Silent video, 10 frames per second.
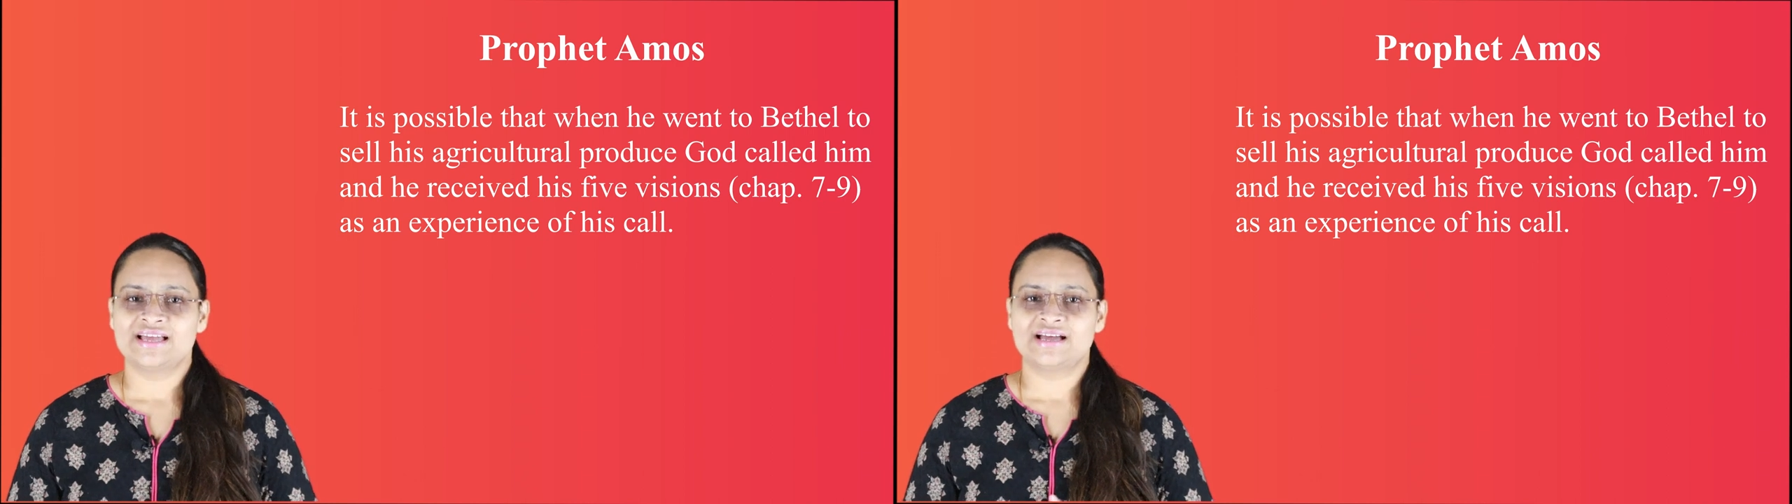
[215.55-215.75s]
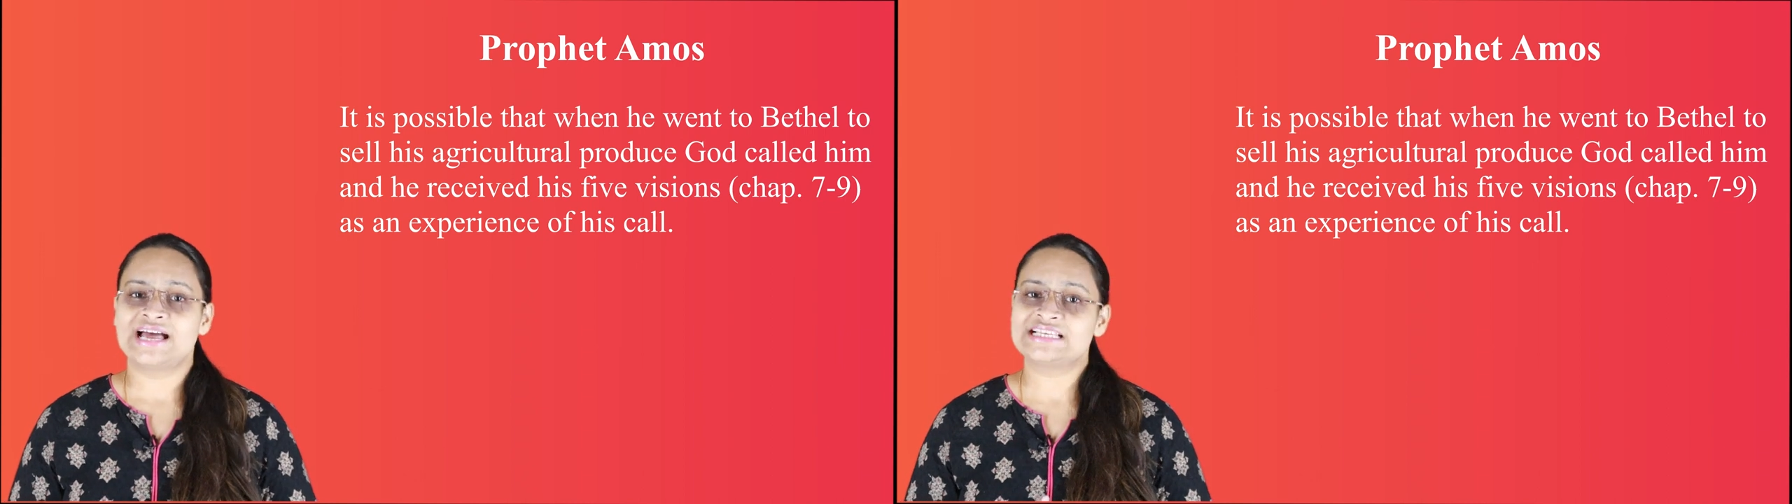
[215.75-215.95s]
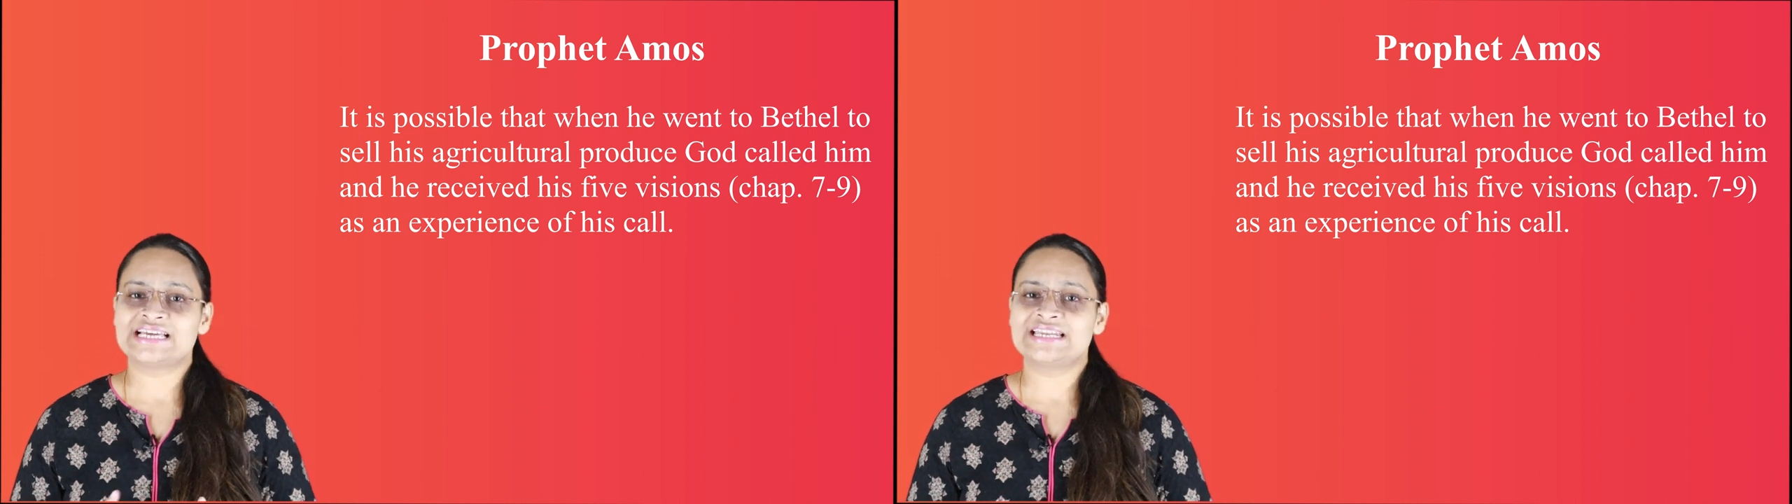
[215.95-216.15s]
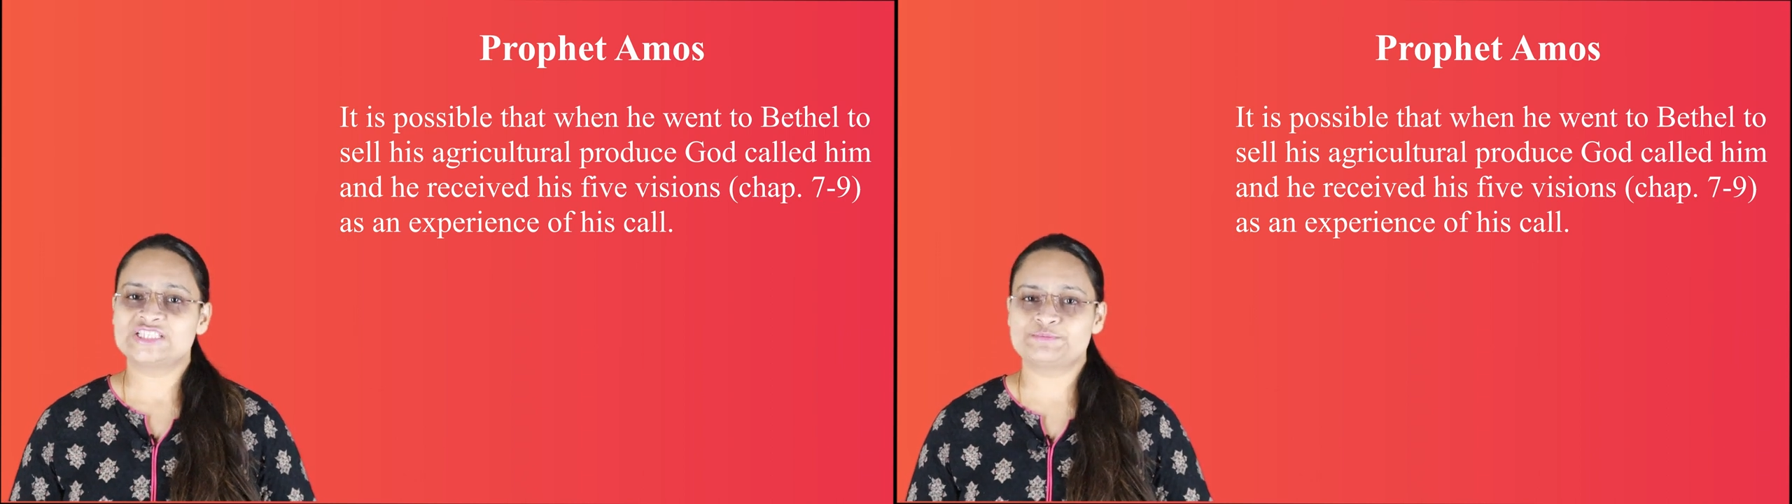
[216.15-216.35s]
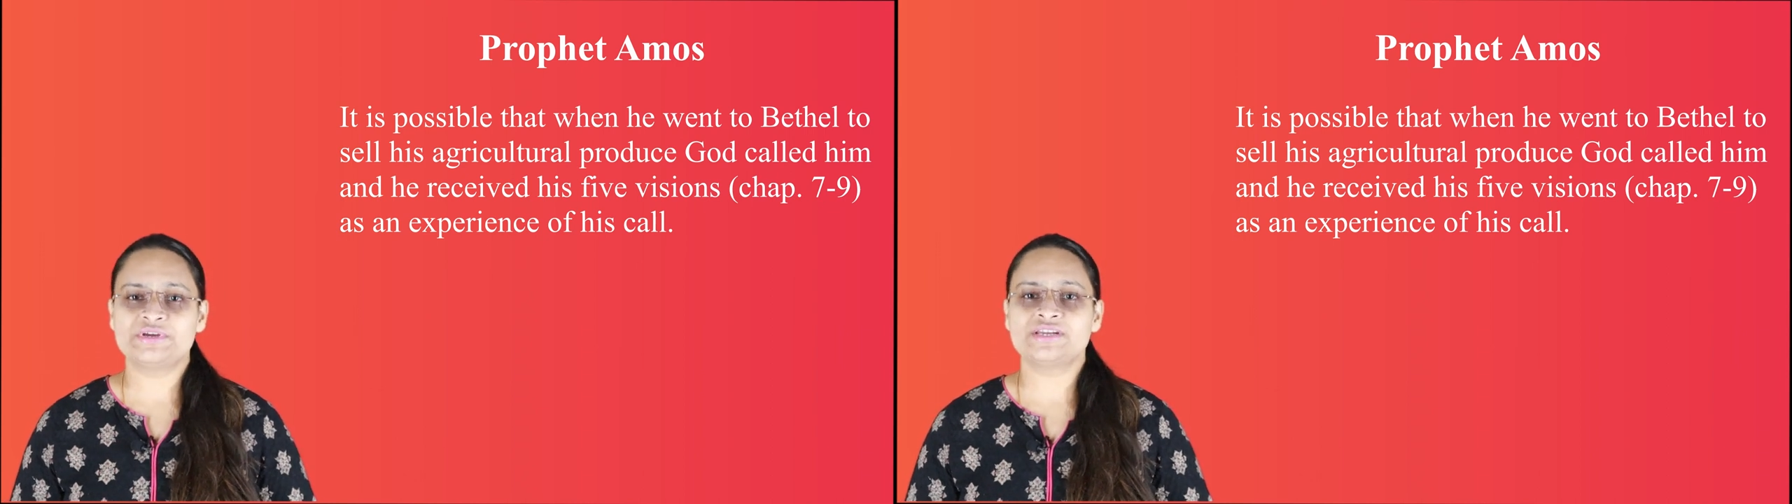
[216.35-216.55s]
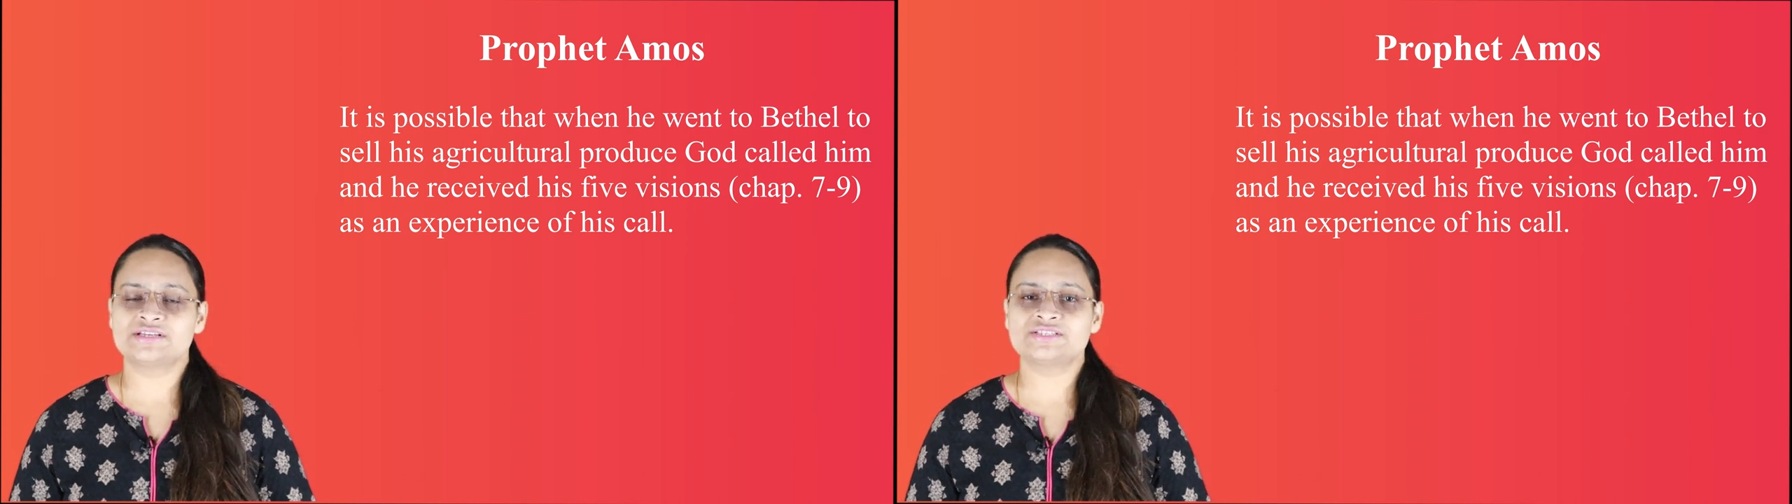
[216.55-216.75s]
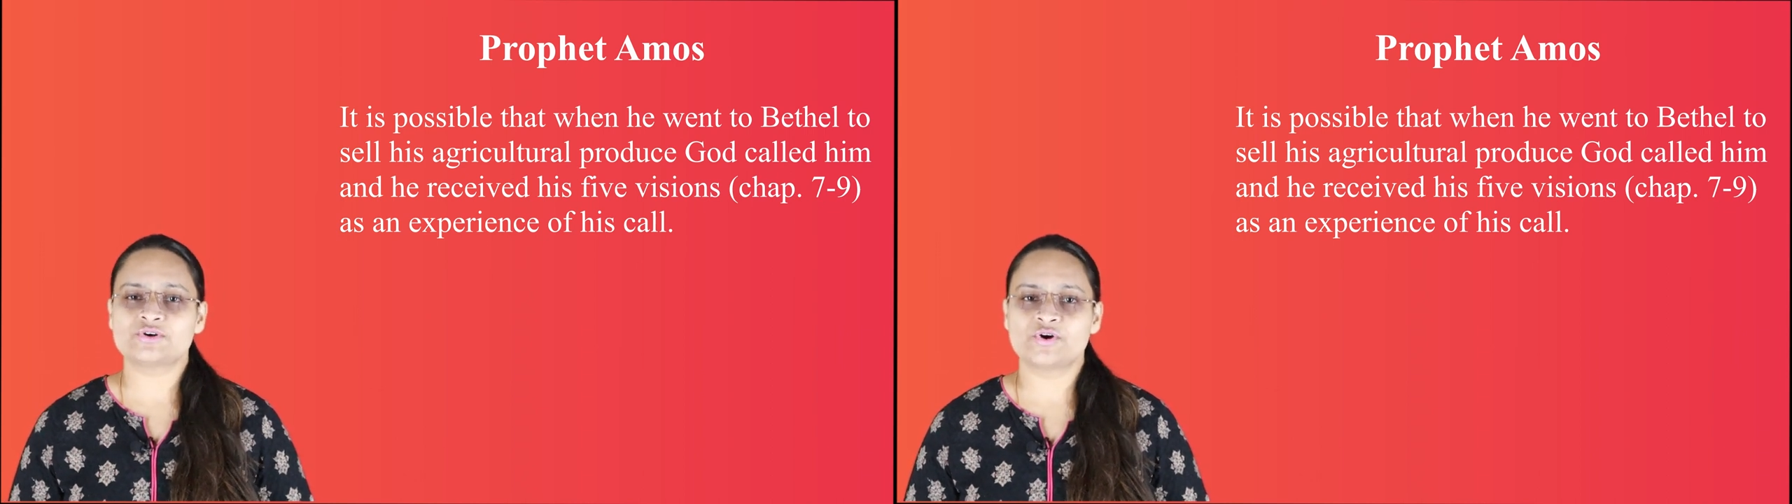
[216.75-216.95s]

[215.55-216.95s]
as an experience